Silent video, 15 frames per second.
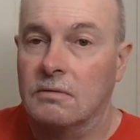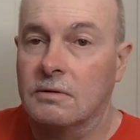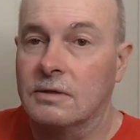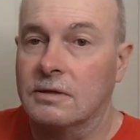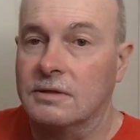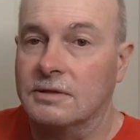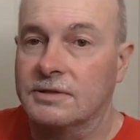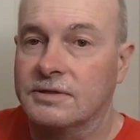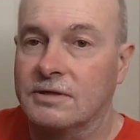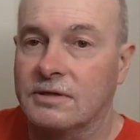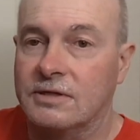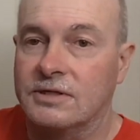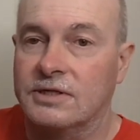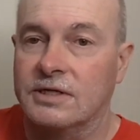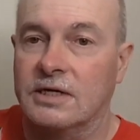Well,
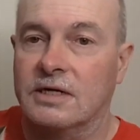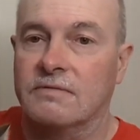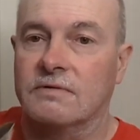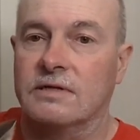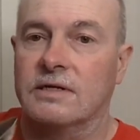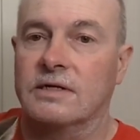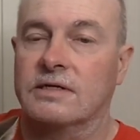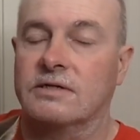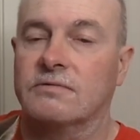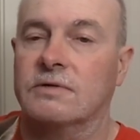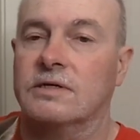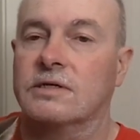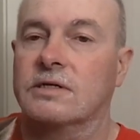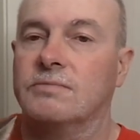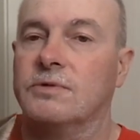Sarge and I would like to
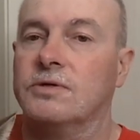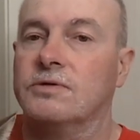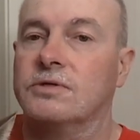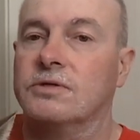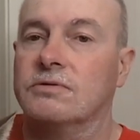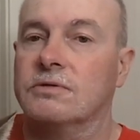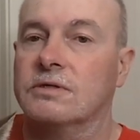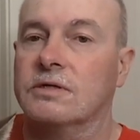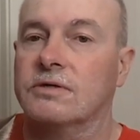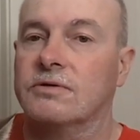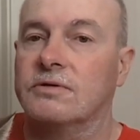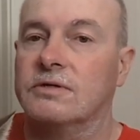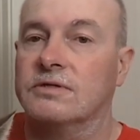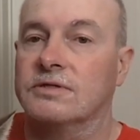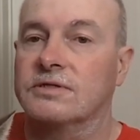welcome you to
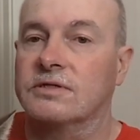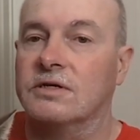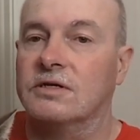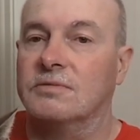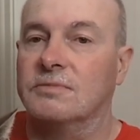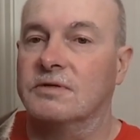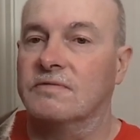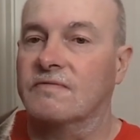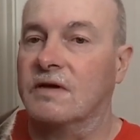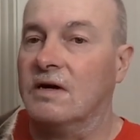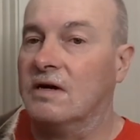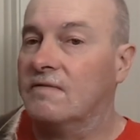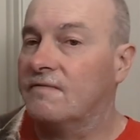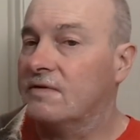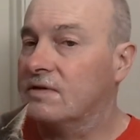another installment of
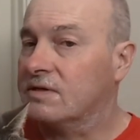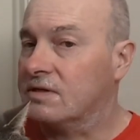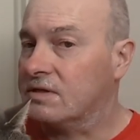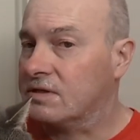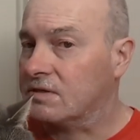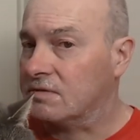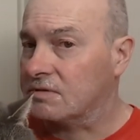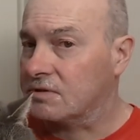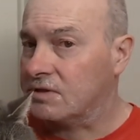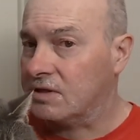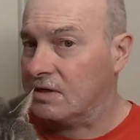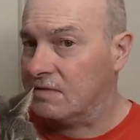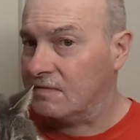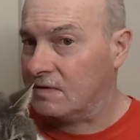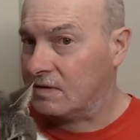Conversational
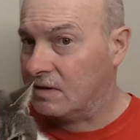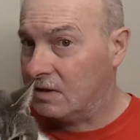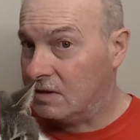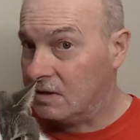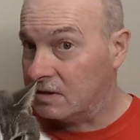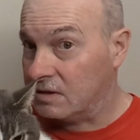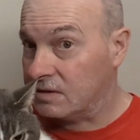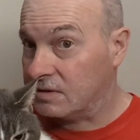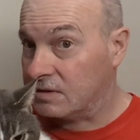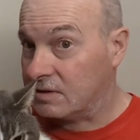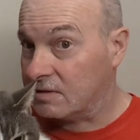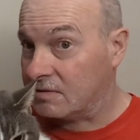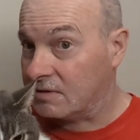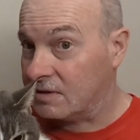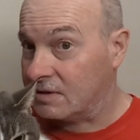Shaving. Isn't
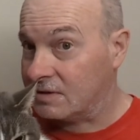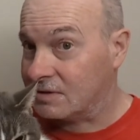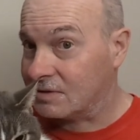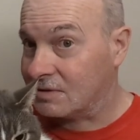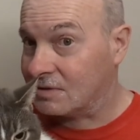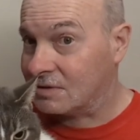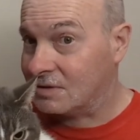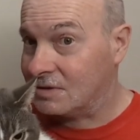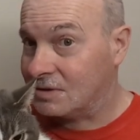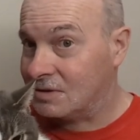that right, Sarge?